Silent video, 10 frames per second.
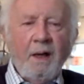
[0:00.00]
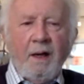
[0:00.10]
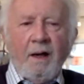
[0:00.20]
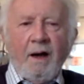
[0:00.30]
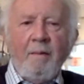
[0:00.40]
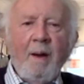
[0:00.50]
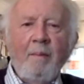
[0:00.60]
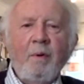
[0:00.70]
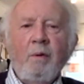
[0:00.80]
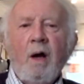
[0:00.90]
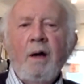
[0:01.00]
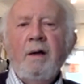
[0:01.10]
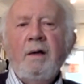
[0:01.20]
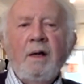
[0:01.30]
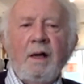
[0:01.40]
I remember
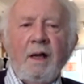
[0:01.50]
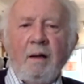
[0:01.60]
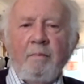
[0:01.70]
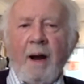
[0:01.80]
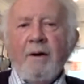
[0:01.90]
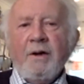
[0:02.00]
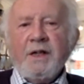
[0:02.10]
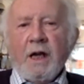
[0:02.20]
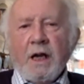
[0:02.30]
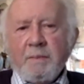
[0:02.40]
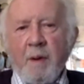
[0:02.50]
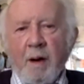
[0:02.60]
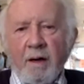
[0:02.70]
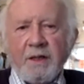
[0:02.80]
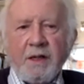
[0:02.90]
one embarrassing
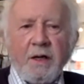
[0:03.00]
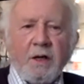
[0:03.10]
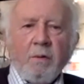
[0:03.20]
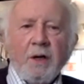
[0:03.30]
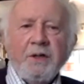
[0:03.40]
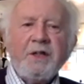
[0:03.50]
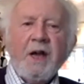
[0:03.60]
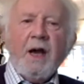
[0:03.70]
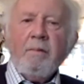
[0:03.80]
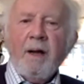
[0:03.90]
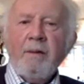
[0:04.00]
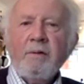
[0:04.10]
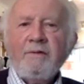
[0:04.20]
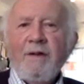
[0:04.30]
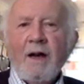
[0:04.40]
experience going to one site where there
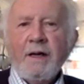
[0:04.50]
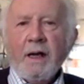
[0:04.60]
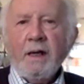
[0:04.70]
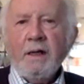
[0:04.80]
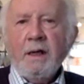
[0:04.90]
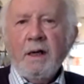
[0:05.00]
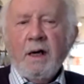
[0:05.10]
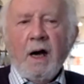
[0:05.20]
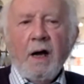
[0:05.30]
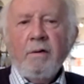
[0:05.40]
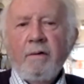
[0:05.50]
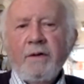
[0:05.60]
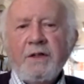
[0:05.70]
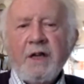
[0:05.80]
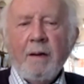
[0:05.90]
was flooding on the
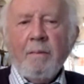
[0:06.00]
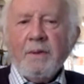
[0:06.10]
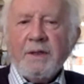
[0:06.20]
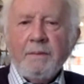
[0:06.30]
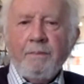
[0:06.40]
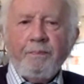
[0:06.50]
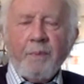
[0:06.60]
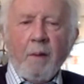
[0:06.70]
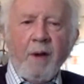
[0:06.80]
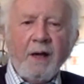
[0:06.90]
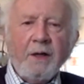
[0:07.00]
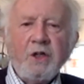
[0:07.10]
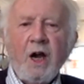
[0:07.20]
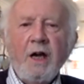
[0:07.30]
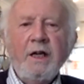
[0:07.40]
River Thames, and we had a
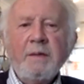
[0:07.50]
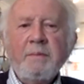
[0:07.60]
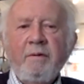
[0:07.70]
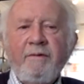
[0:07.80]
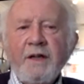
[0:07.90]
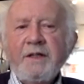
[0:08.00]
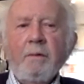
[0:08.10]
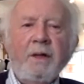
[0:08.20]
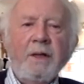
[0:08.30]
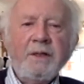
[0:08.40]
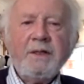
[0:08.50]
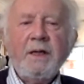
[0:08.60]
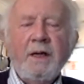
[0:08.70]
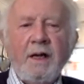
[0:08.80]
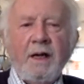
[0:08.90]
Chinese professor with
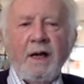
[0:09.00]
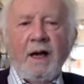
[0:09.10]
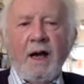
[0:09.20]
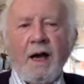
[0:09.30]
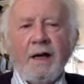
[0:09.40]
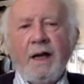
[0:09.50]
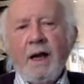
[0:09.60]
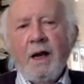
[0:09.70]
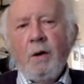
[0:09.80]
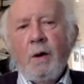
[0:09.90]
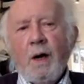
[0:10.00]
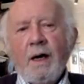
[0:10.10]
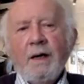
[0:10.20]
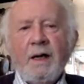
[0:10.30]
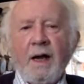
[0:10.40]
us, and he
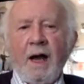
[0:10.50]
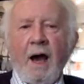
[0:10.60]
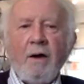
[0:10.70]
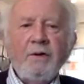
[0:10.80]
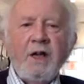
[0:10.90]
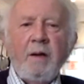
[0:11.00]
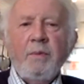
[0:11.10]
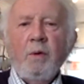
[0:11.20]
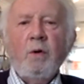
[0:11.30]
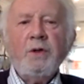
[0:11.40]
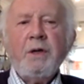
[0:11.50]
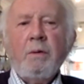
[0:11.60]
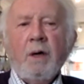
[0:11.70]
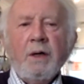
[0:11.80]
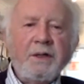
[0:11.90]
inquired how deep the water
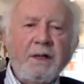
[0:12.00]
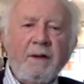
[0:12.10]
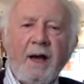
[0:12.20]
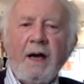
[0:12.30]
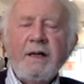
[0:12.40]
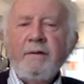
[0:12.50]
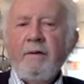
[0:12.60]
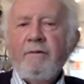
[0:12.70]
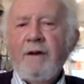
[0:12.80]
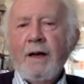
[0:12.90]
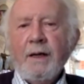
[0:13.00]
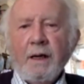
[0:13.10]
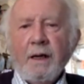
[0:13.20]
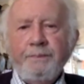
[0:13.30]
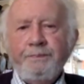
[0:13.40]
was at the height of the
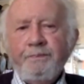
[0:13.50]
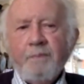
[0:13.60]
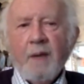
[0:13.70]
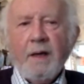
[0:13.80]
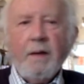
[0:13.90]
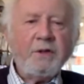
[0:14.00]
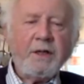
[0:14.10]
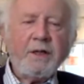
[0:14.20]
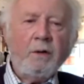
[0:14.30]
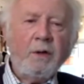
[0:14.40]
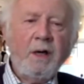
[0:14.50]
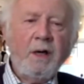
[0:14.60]
flooding, and he was told